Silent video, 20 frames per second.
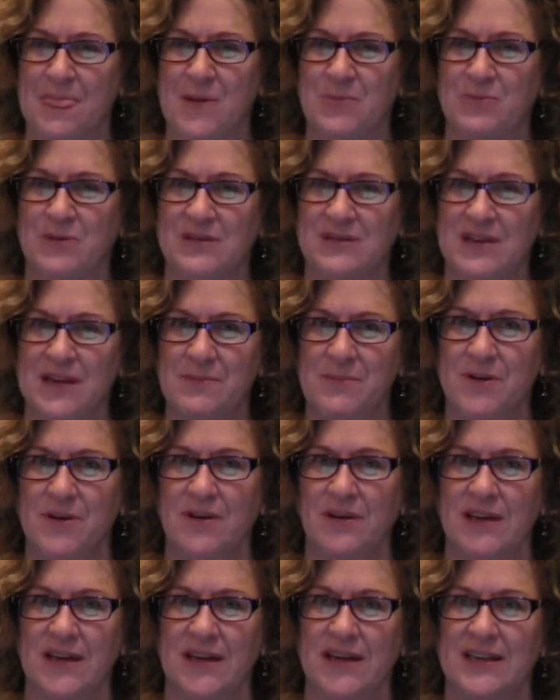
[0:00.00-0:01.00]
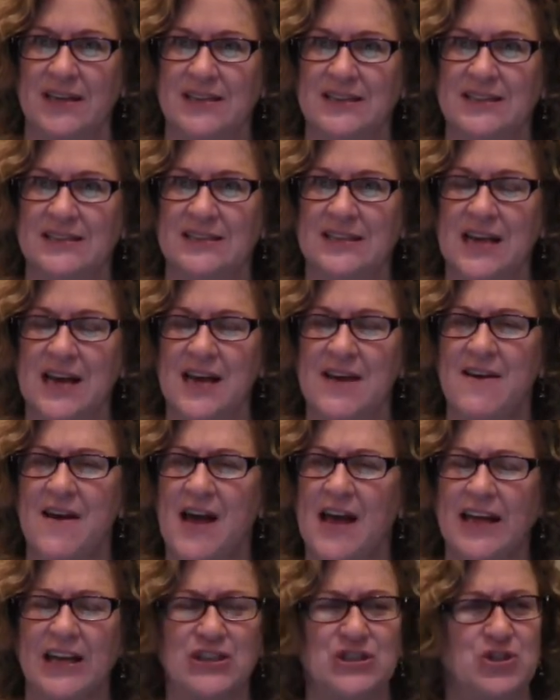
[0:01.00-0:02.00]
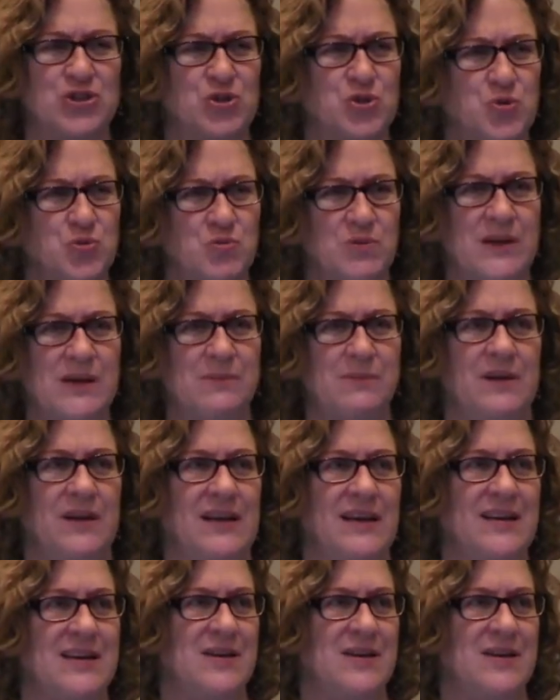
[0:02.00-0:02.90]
Redeemer is extremely